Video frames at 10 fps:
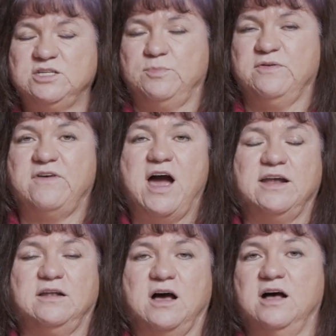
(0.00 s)
to
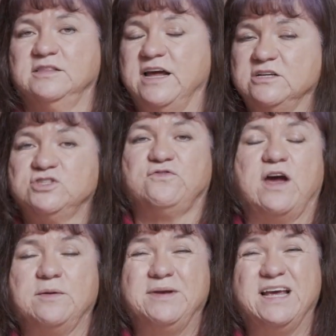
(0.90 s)
provide letters of
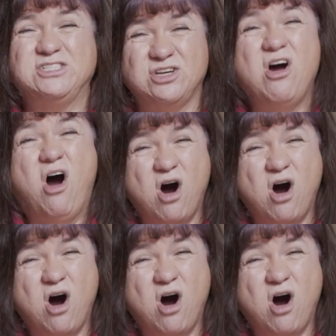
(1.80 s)
recommendation